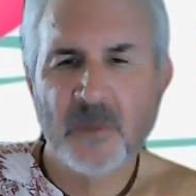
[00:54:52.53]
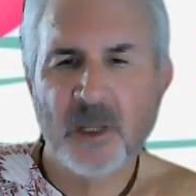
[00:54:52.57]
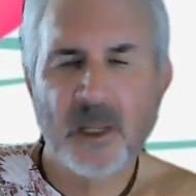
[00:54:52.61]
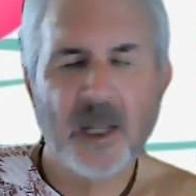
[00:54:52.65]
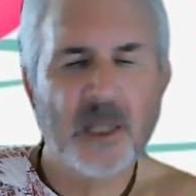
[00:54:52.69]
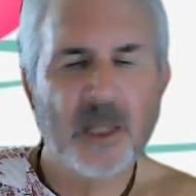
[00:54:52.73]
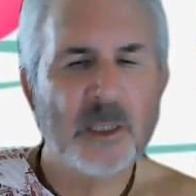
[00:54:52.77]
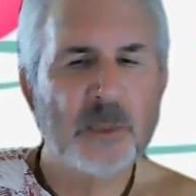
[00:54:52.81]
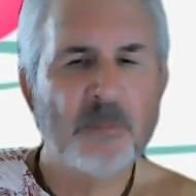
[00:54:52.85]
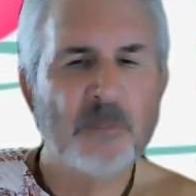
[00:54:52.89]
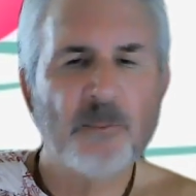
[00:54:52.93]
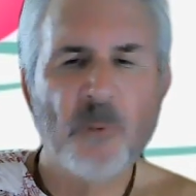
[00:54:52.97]

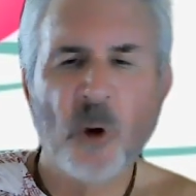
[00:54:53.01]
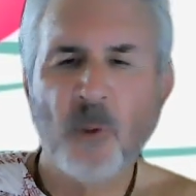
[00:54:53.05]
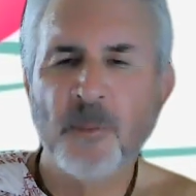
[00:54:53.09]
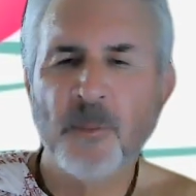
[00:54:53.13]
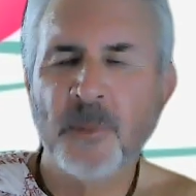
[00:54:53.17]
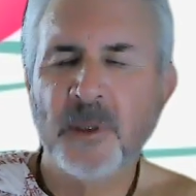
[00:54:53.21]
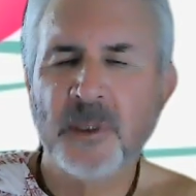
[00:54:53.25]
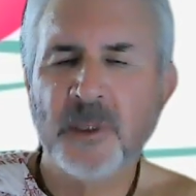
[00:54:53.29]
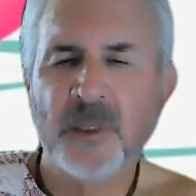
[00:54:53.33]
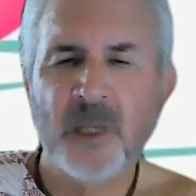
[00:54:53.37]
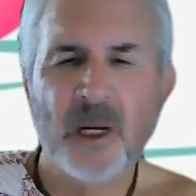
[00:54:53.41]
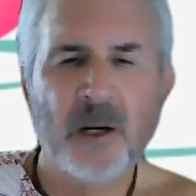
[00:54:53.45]
it's
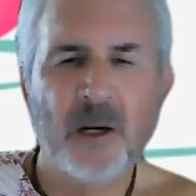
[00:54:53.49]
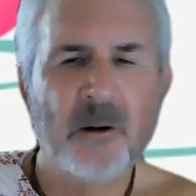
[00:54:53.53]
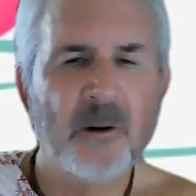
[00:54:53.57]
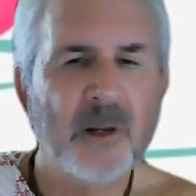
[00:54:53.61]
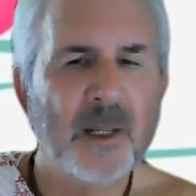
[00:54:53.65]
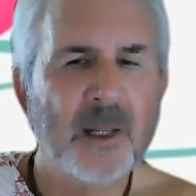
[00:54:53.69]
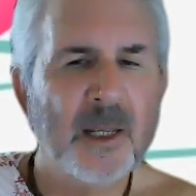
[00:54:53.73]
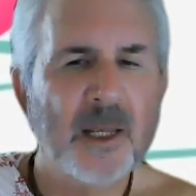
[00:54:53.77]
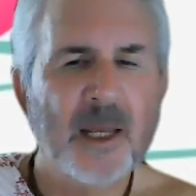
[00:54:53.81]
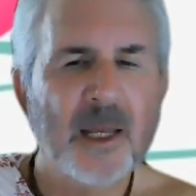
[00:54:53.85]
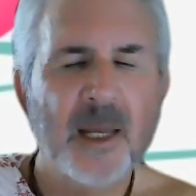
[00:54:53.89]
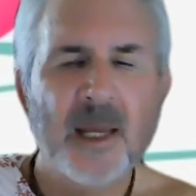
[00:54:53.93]

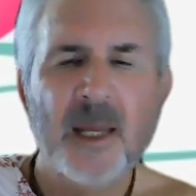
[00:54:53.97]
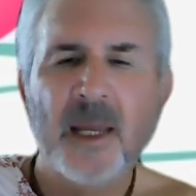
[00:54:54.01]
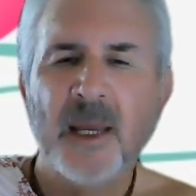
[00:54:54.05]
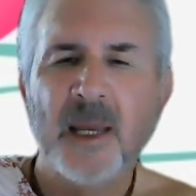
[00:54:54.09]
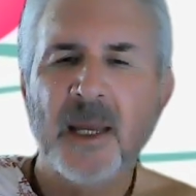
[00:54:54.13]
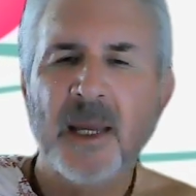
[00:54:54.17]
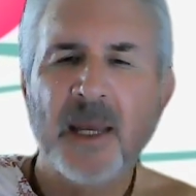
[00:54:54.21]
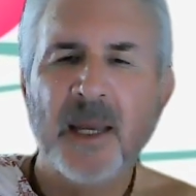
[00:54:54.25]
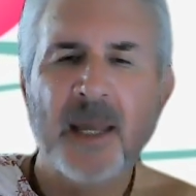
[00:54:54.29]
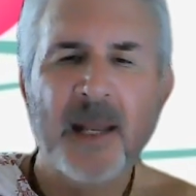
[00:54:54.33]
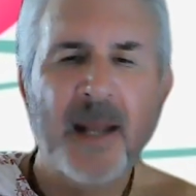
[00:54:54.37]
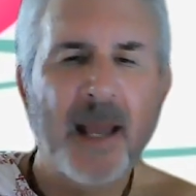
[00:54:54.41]
momentary,
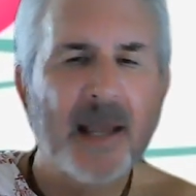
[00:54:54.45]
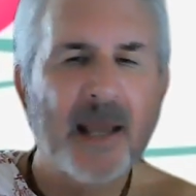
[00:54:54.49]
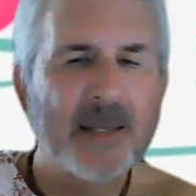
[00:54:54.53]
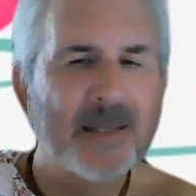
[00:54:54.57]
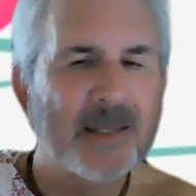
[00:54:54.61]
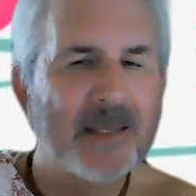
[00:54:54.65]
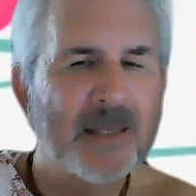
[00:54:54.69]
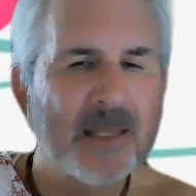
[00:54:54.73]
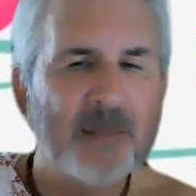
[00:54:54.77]
It has